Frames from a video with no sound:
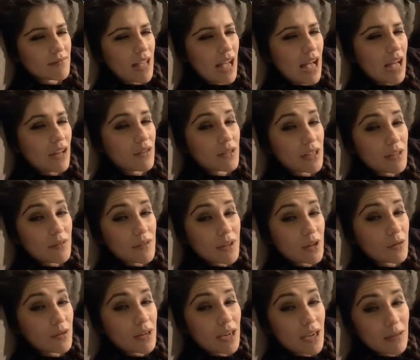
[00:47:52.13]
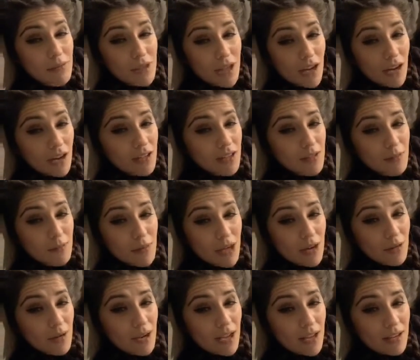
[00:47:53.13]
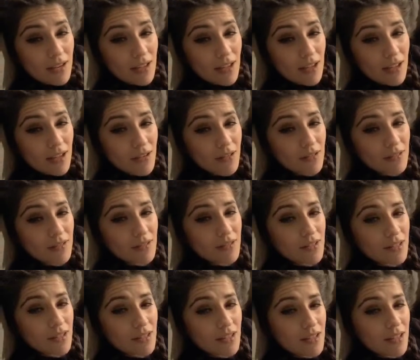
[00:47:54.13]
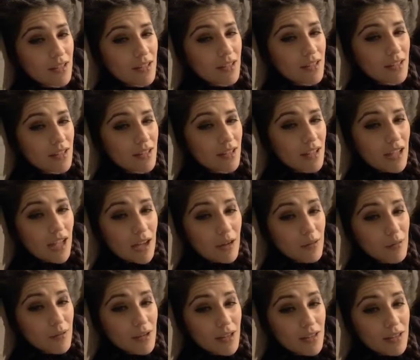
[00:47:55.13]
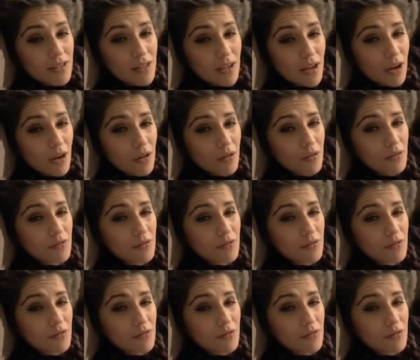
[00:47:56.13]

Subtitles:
I don't even know what I'm talking about right now. I really don't.